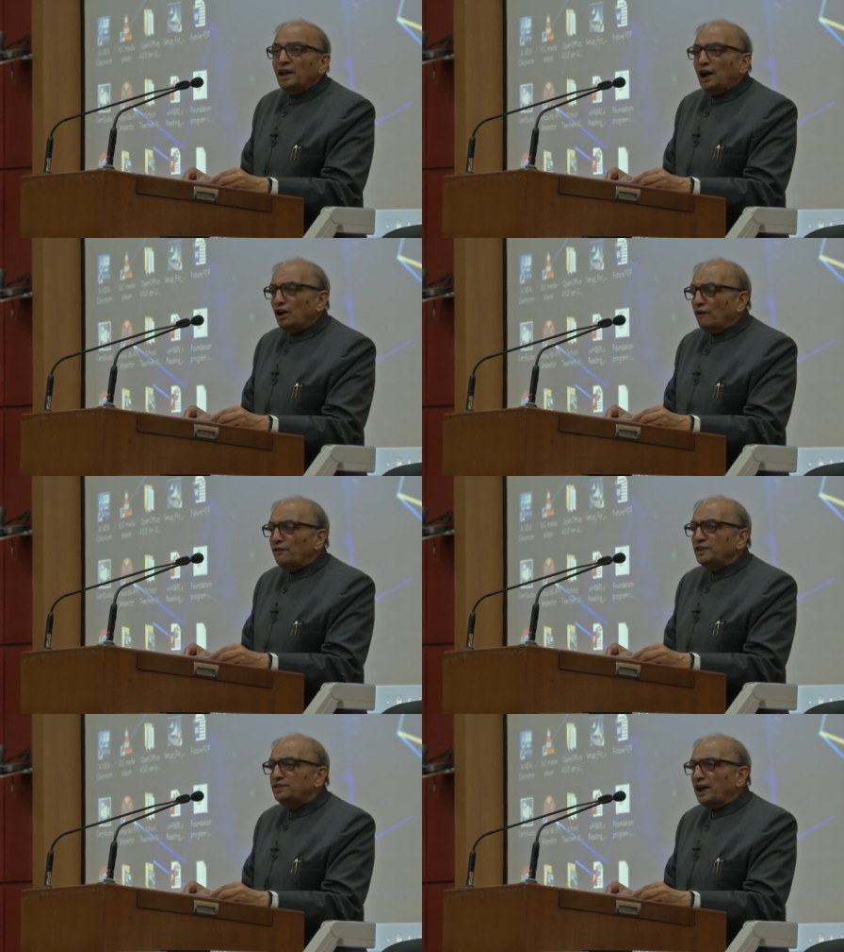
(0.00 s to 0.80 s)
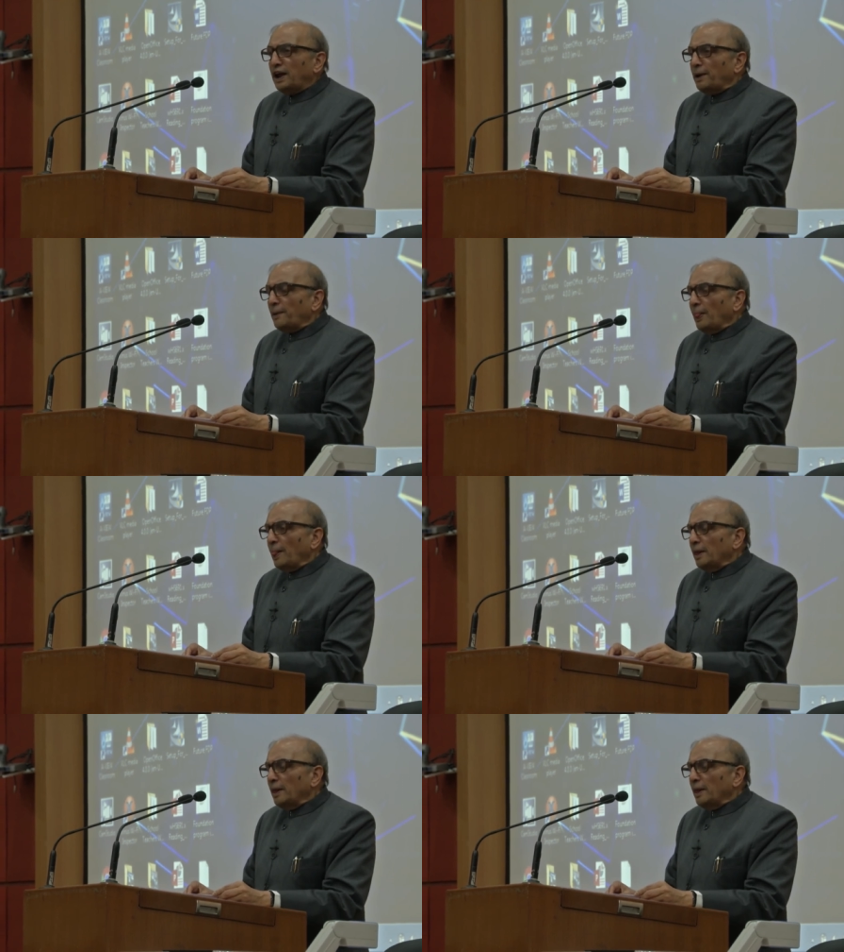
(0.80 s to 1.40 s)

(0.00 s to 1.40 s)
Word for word: I often say